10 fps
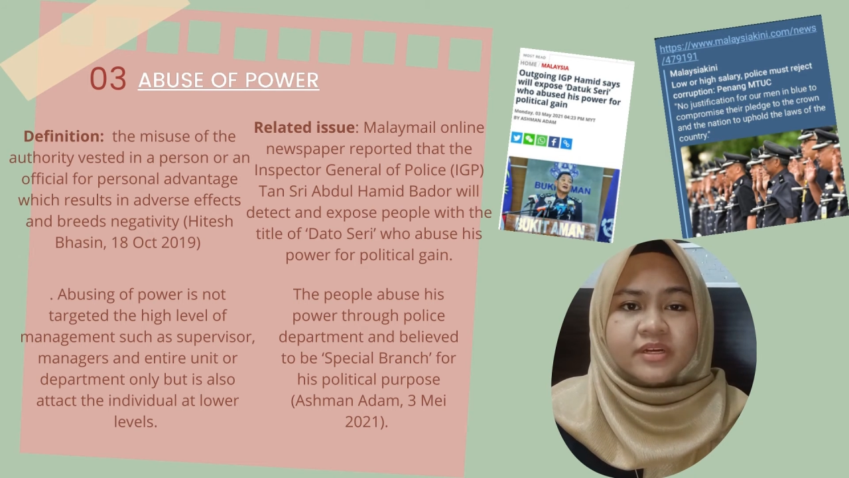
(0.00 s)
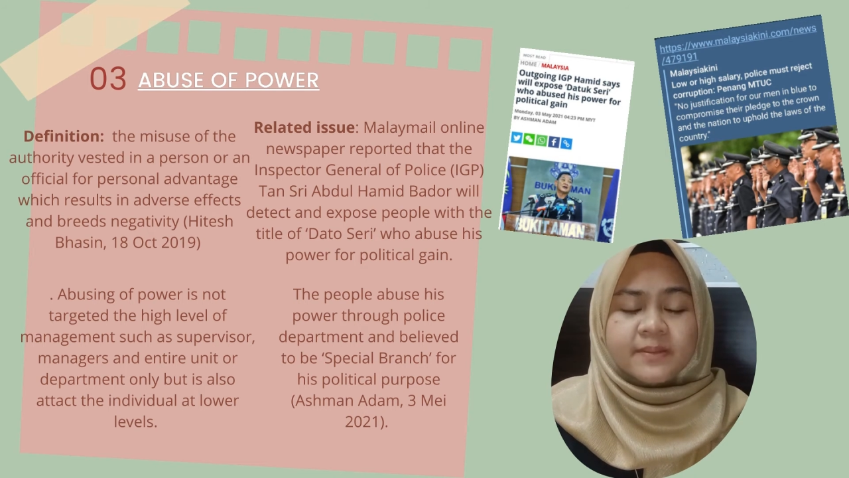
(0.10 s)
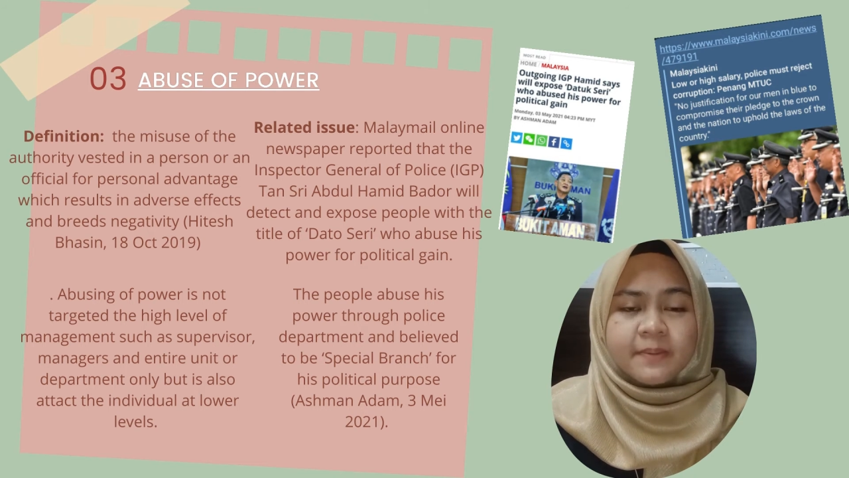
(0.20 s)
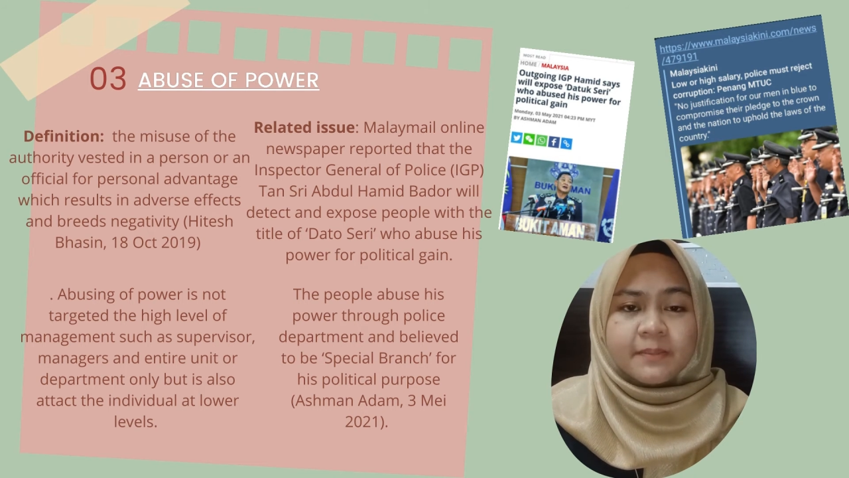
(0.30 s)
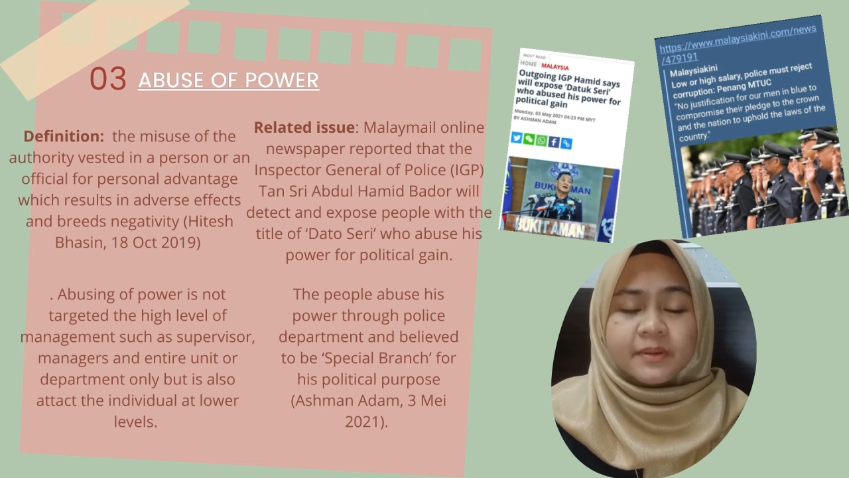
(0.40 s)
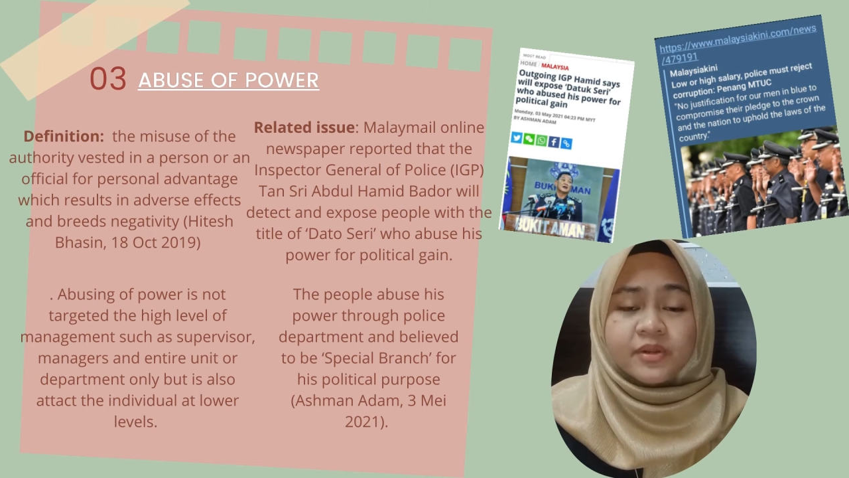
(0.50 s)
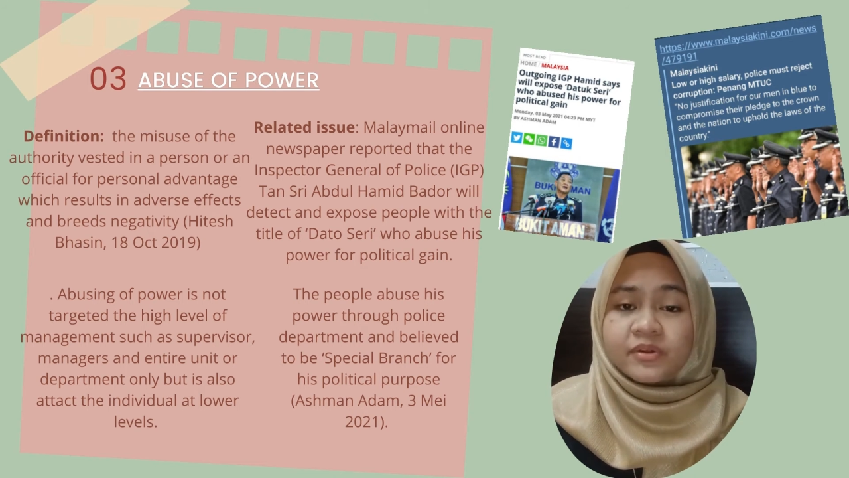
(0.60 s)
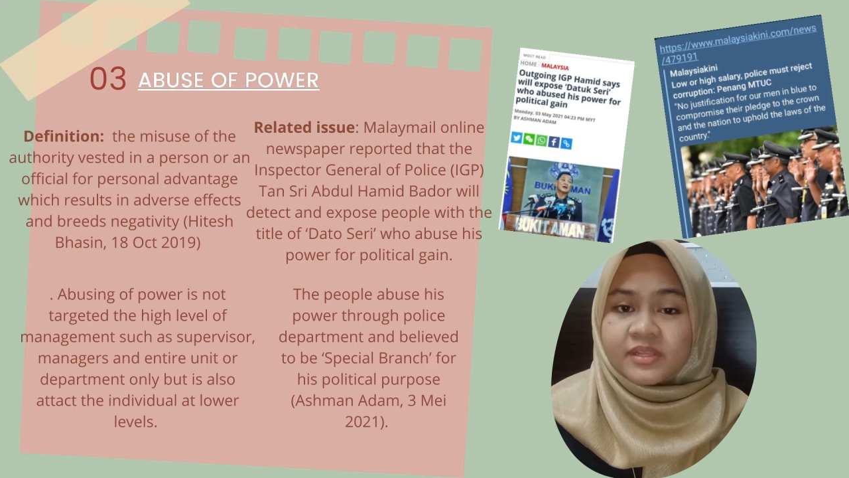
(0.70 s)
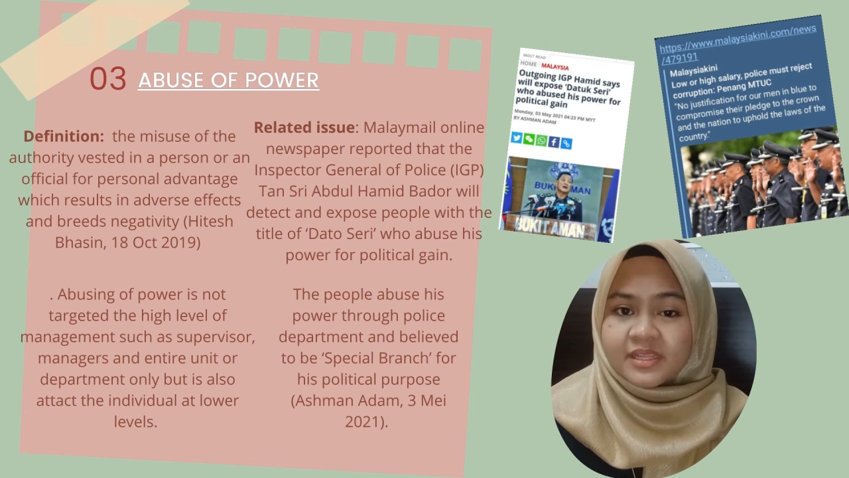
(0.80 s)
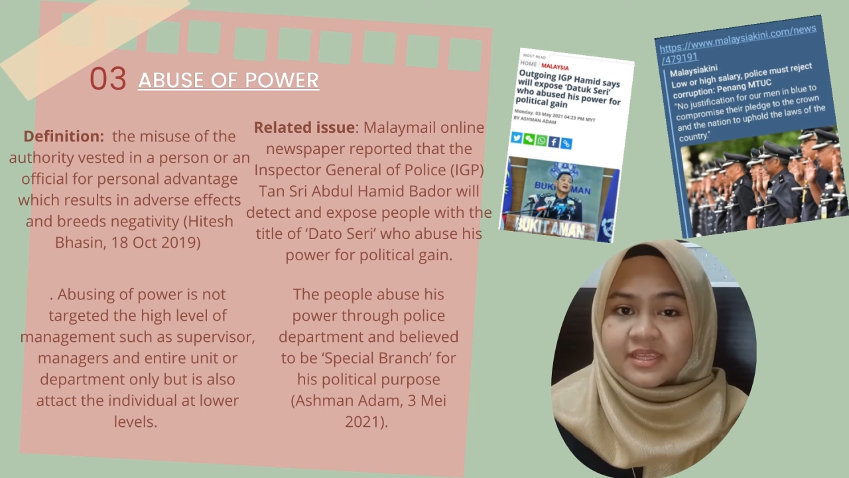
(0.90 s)
or
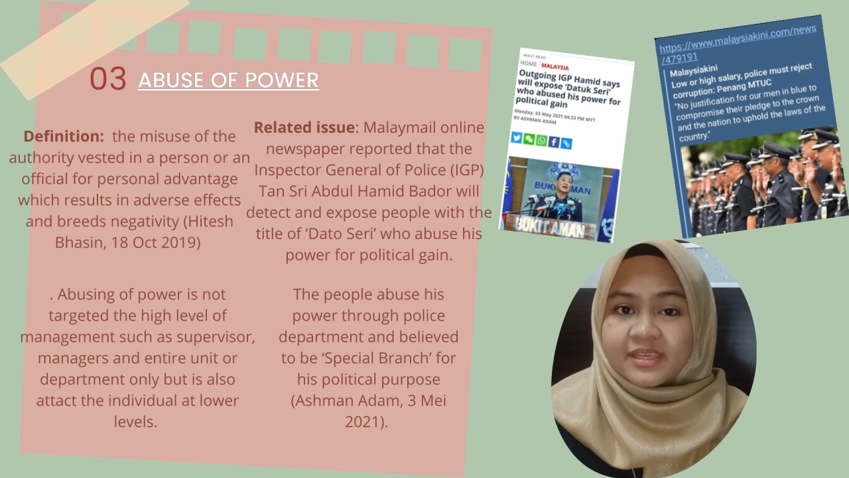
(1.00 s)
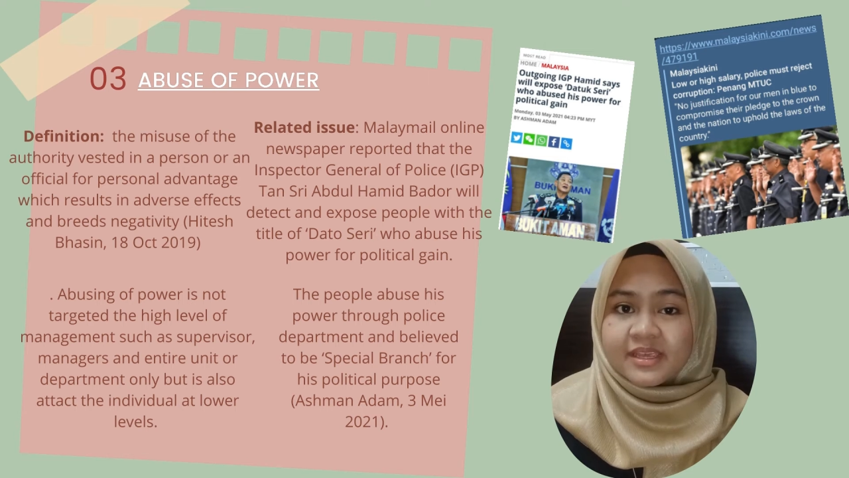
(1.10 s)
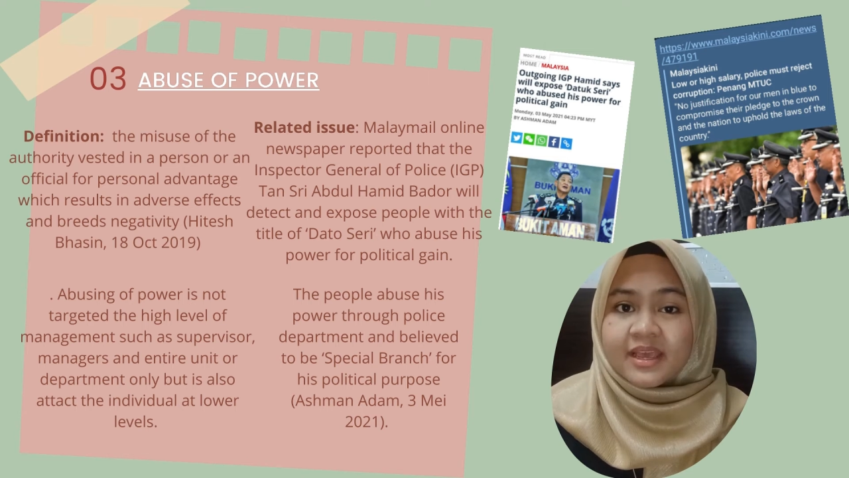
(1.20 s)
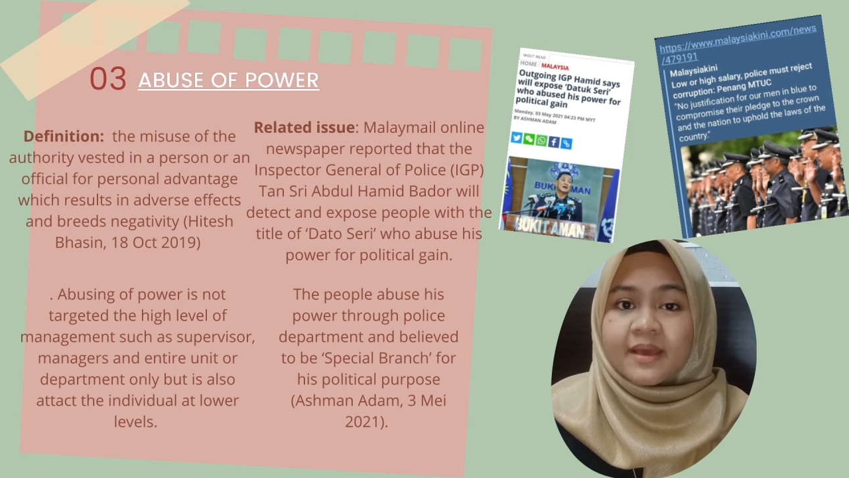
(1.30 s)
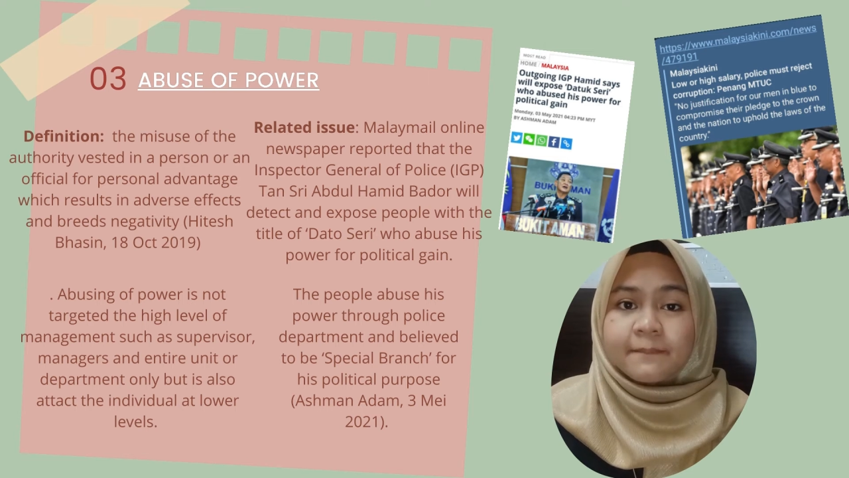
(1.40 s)
department only,